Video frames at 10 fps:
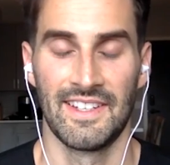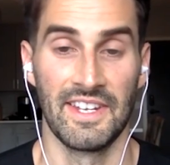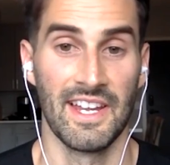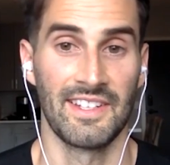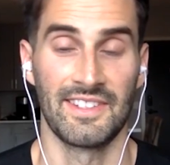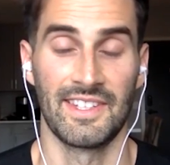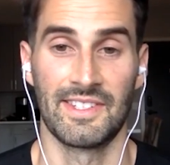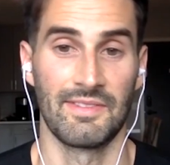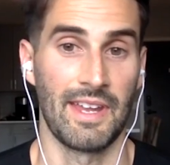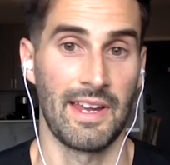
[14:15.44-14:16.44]
Yeah,
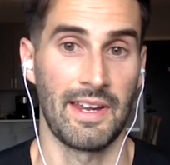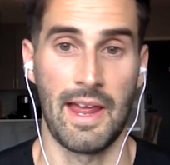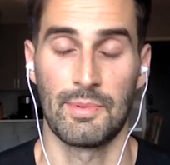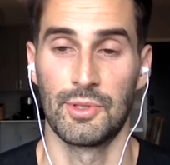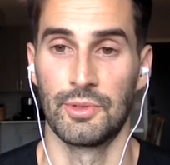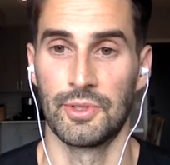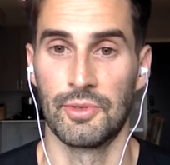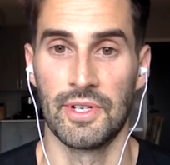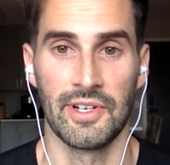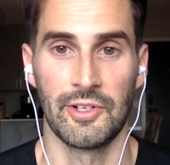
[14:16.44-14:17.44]
I absolutely
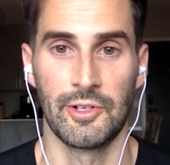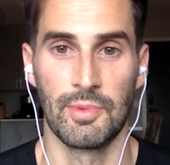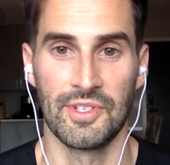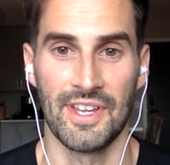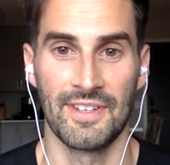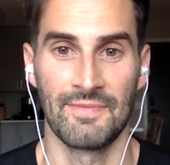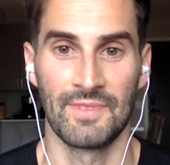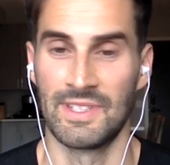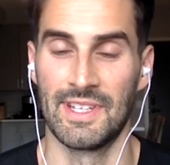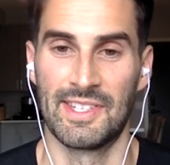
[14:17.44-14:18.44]
agree 100%.
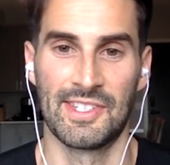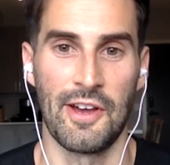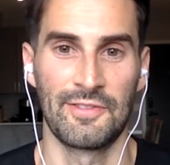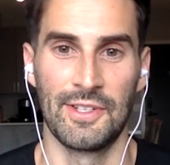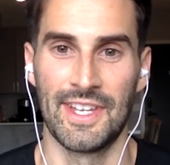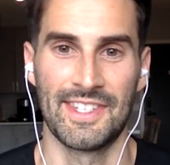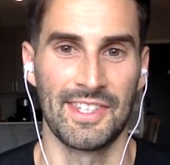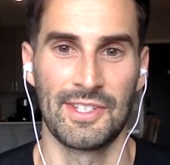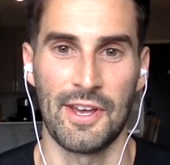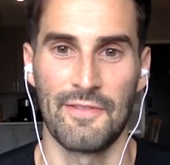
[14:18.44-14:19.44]
It's tough that's
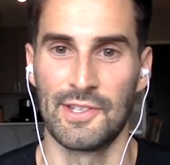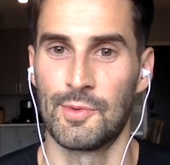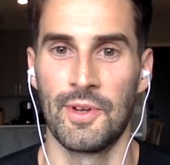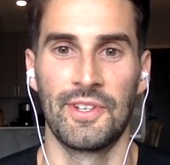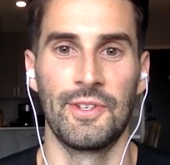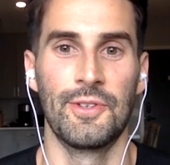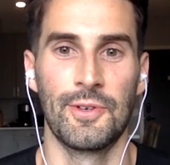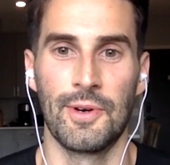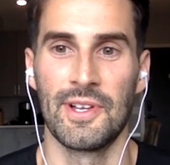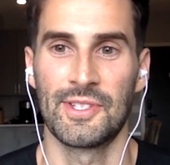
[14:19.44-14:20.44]
the toughest one to
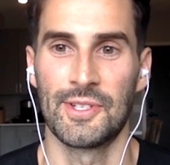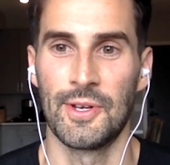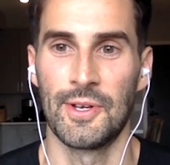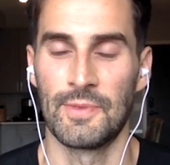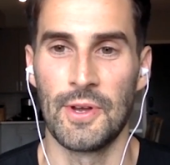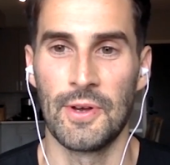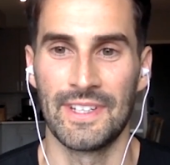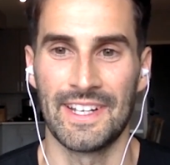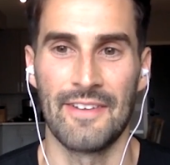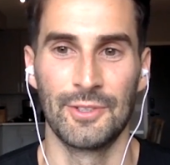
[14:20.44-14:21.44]
do also,
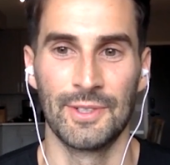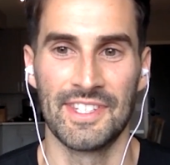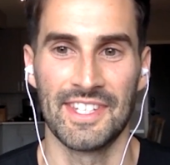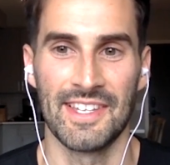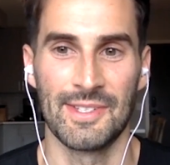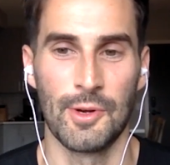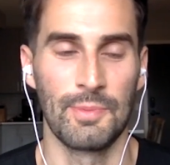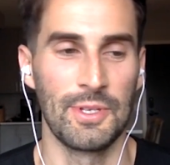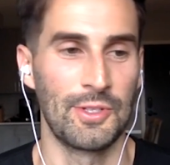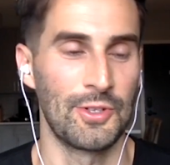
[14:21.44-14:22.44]
like everyone says, don't
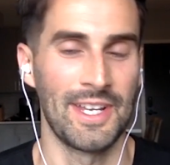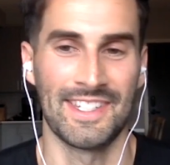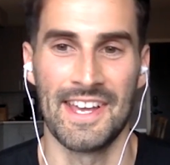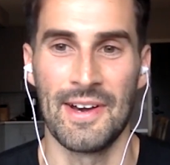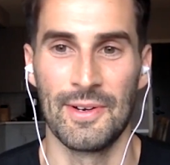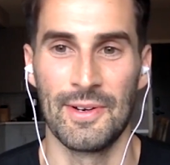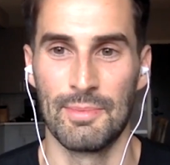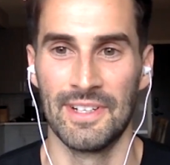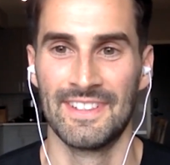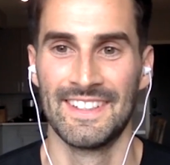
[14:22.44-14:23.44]
be stressed out,
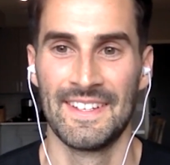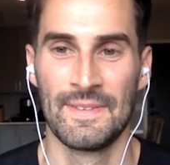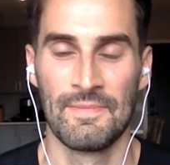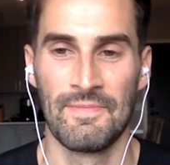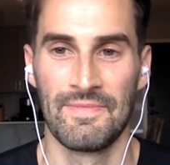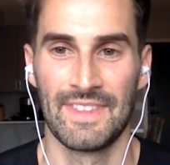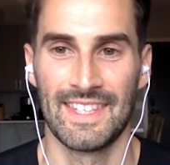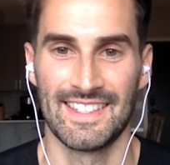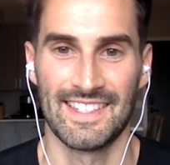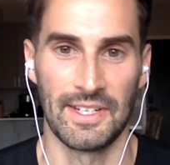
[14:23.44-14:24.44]
but
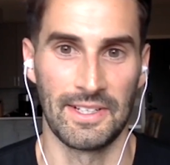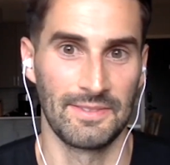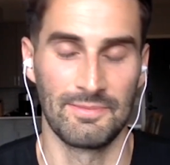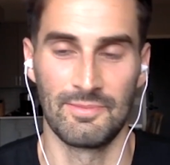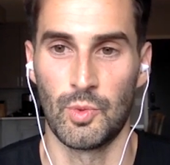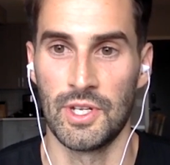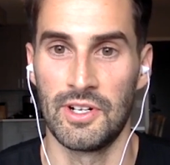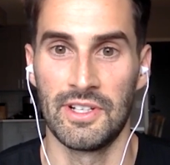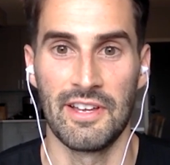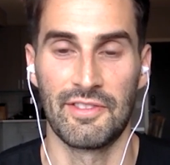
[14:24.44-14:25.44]
it's like we
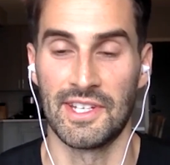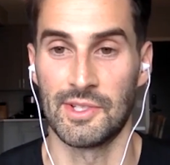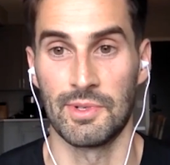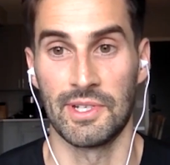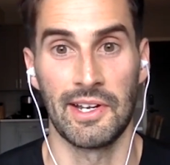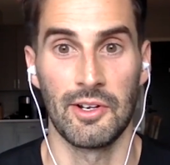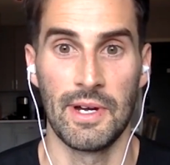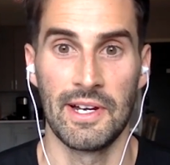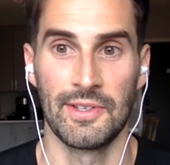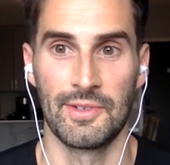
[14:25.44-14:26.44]
all have things we care
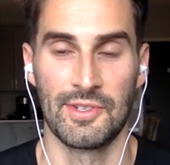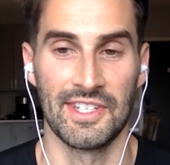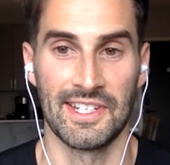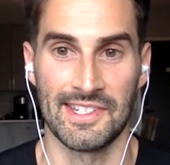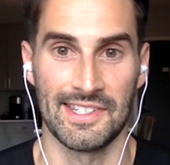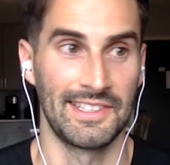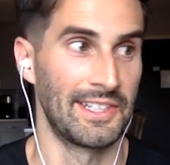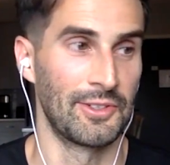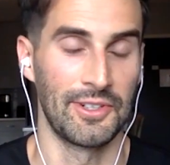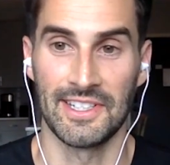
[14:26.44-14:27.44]
about. There's things
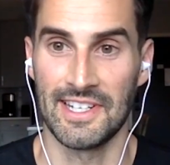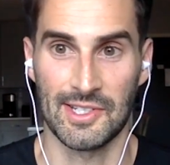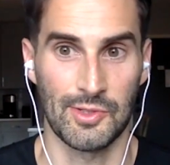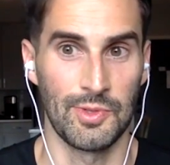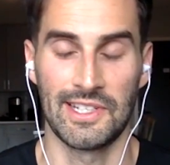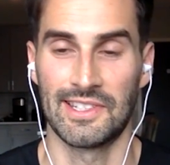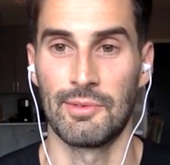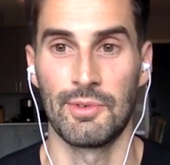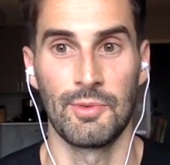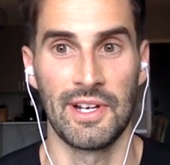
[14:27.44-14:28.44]
lingering next week that
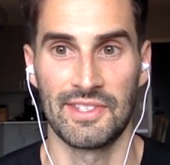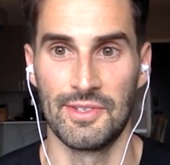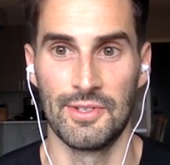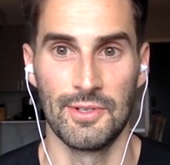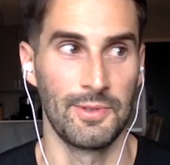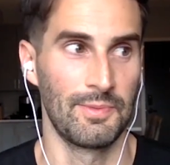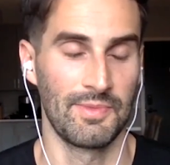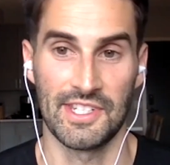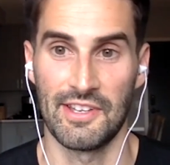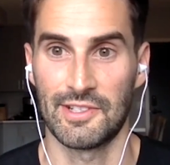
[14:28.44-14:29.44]
we want to do,
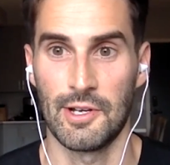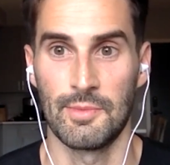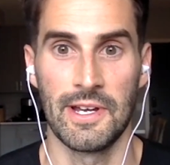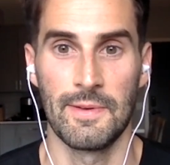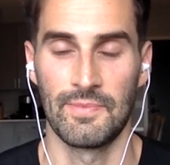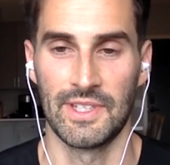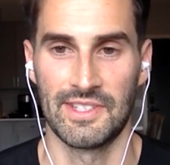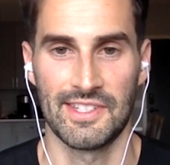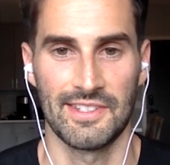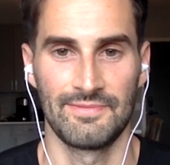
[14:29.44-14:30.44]
stuff coming up.
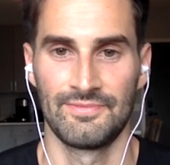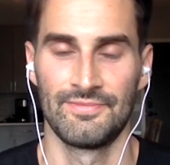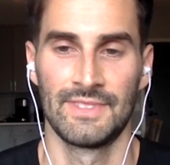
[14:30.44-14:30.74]
It's